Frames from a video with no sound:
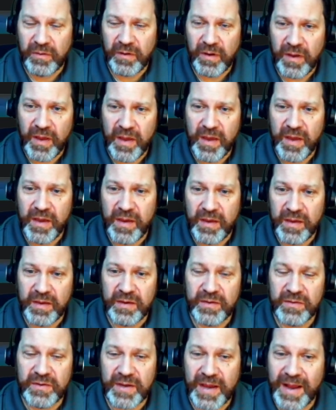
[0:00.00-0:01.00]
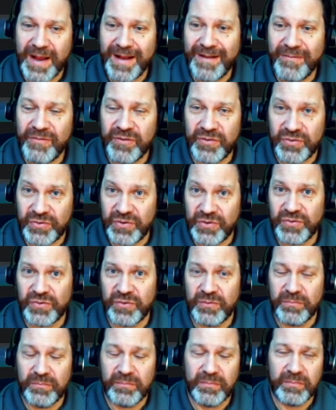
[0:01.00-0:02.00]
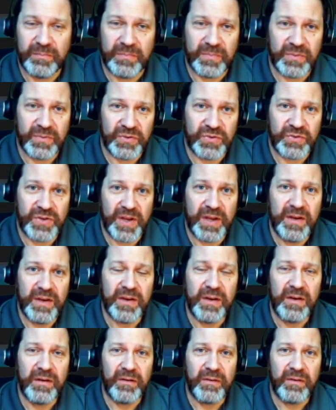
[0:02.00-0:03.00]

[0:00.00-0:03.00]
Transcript: and have the system send it